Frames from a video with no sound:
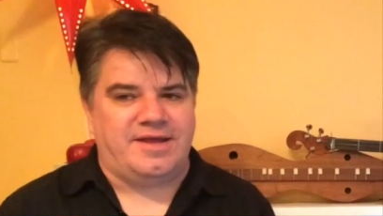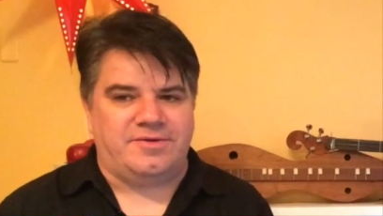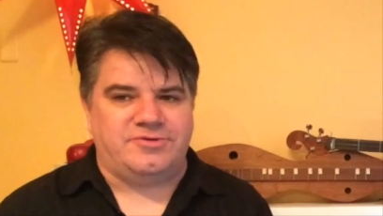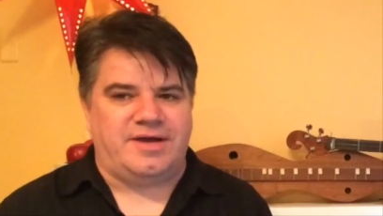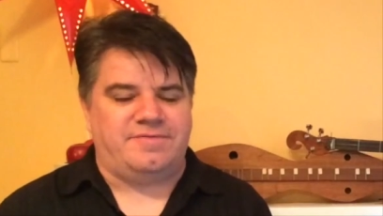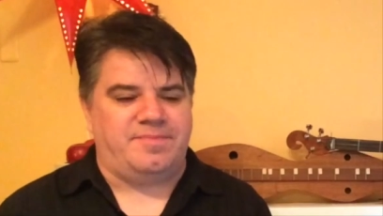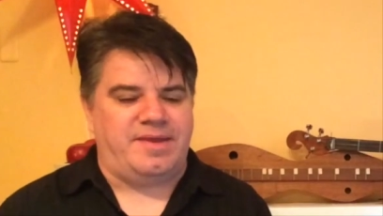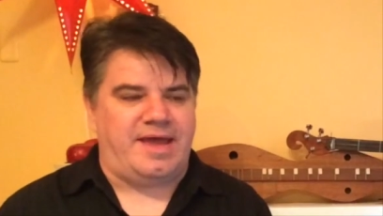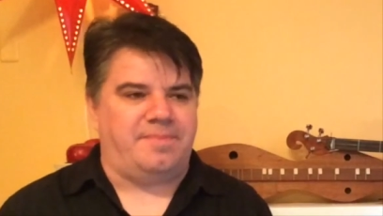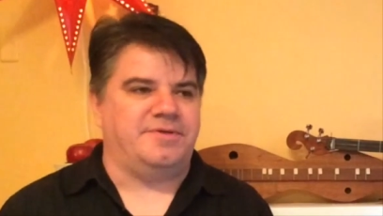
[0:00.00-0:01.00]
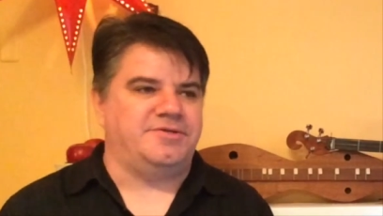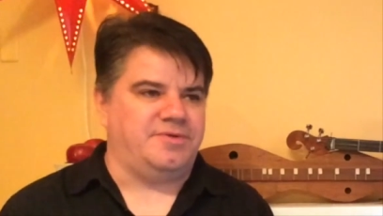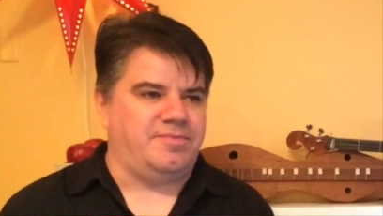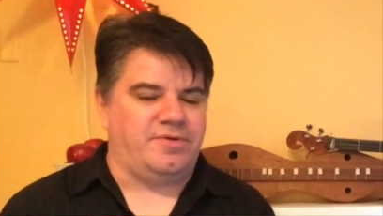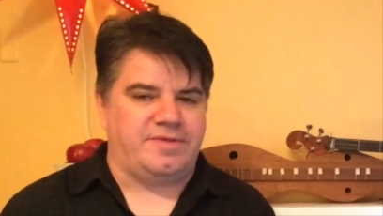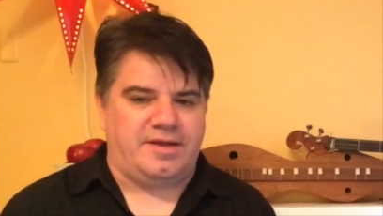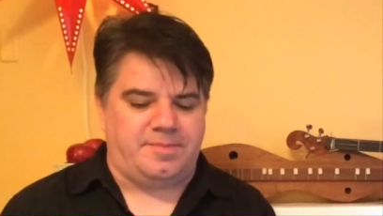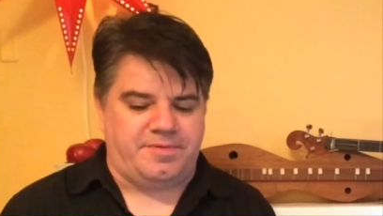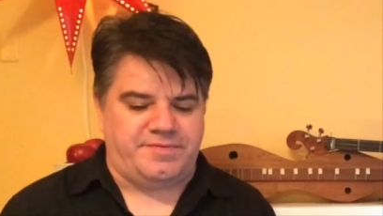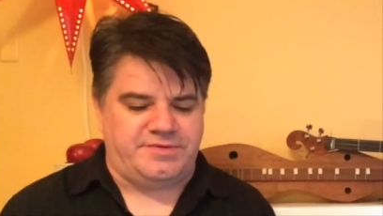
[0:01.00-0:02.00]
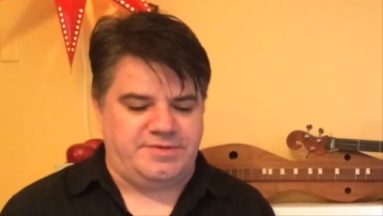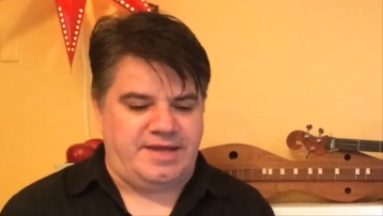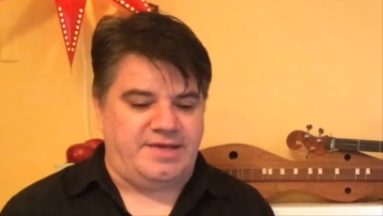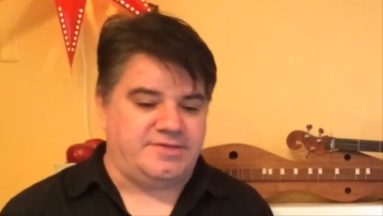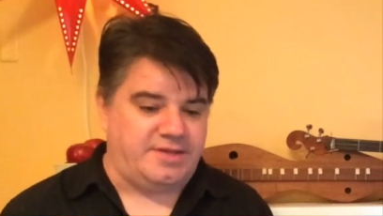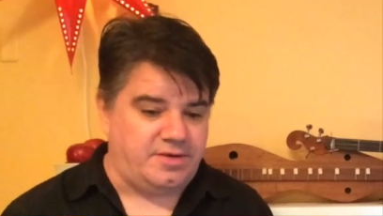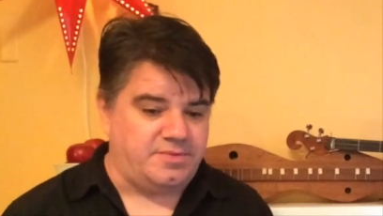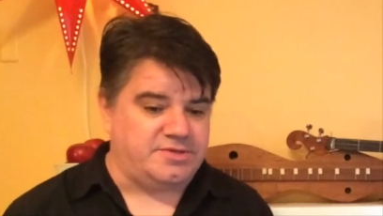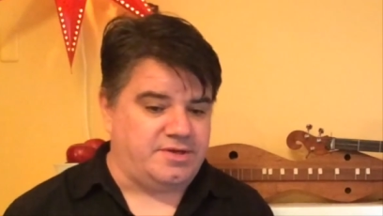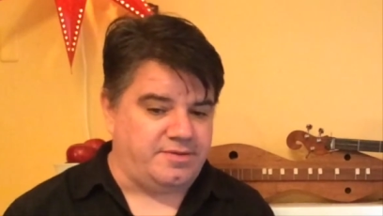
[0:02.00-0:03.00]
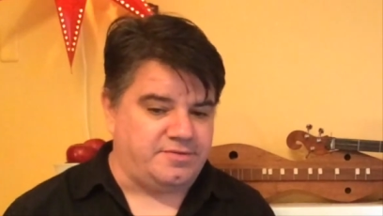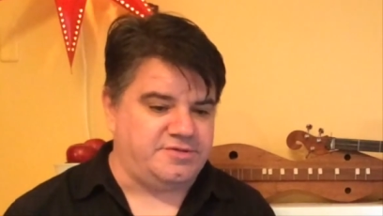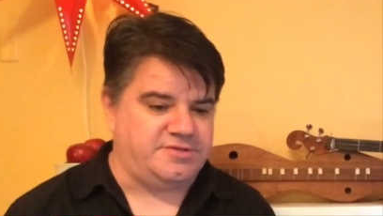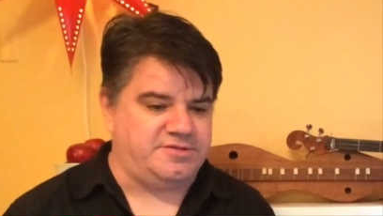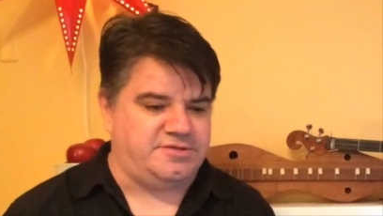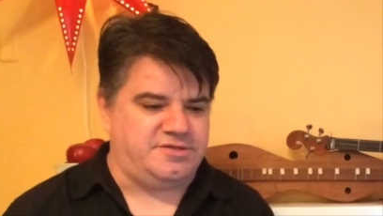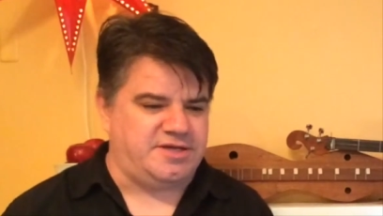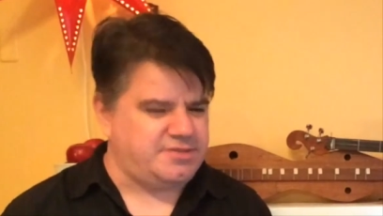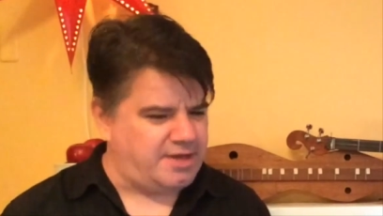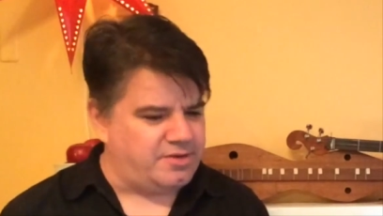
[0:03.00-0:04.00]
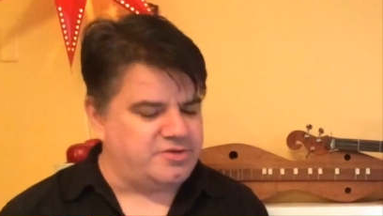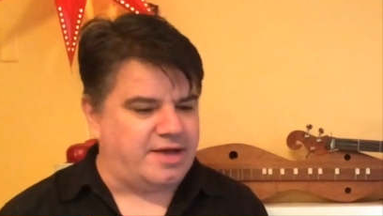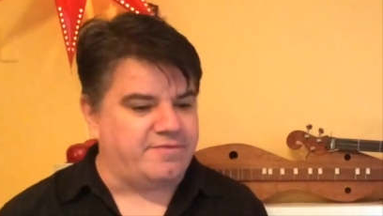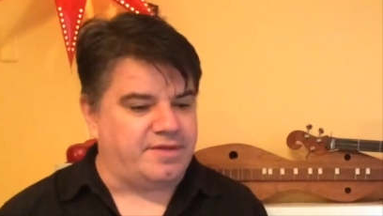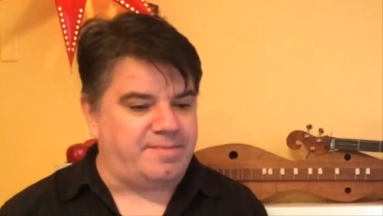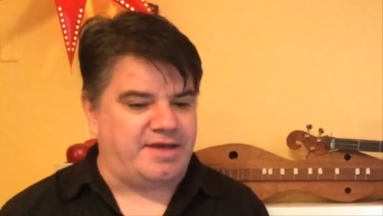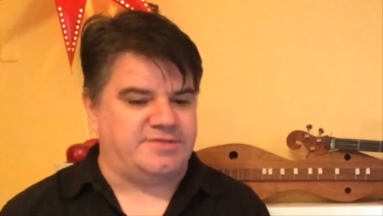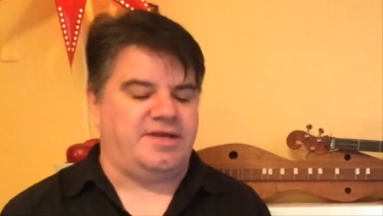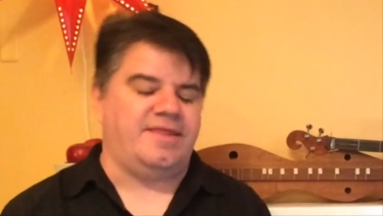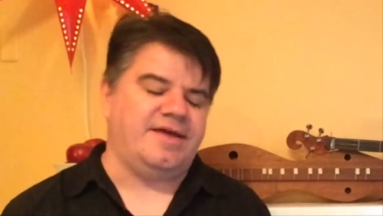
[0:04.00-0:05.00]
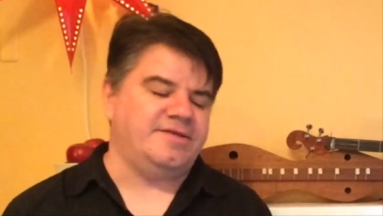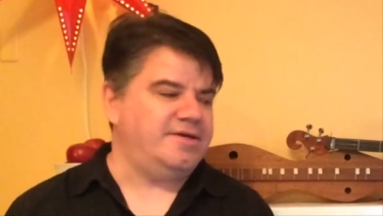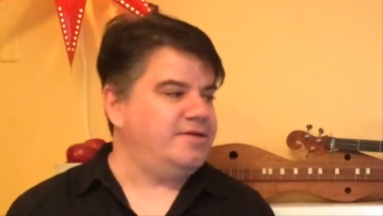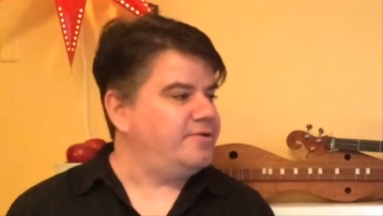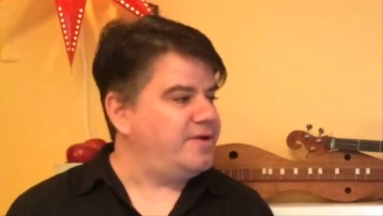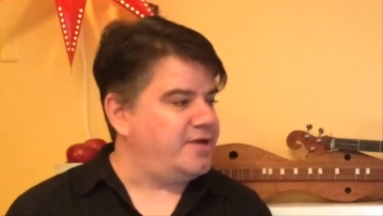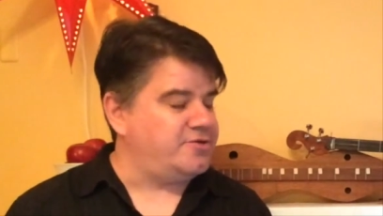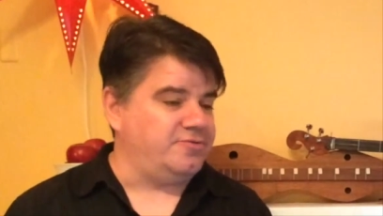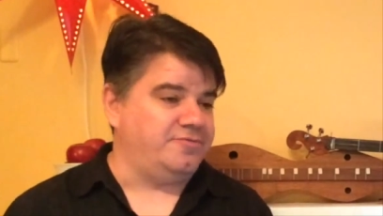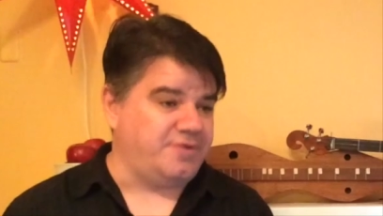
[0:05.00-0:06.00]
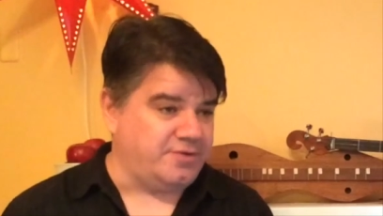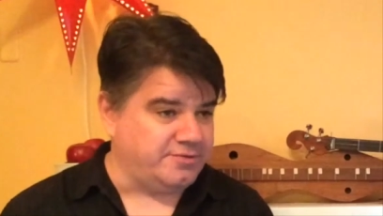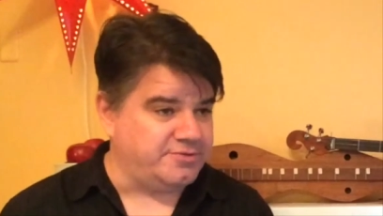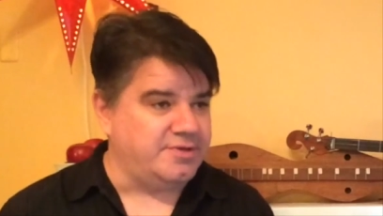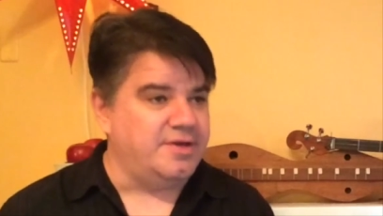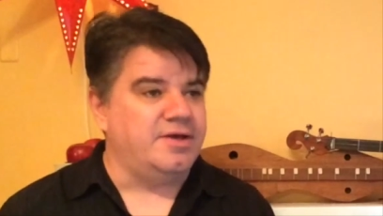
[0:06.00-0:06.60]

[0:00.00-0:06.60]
hour drive to Minneapolis, so I broke that up over two days, and then there was another six hour drive on the backside of that to International Falls